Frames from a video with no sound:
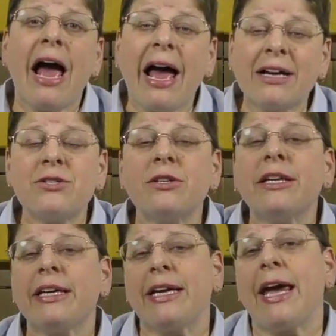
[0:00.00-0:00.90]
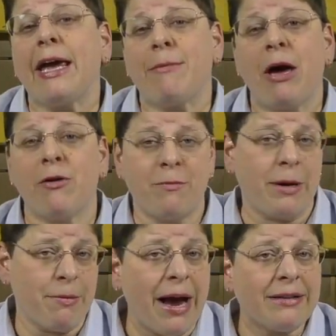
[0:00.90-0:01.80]
actually came out of
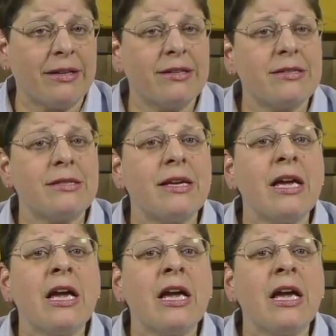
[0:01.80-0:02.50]
my practice.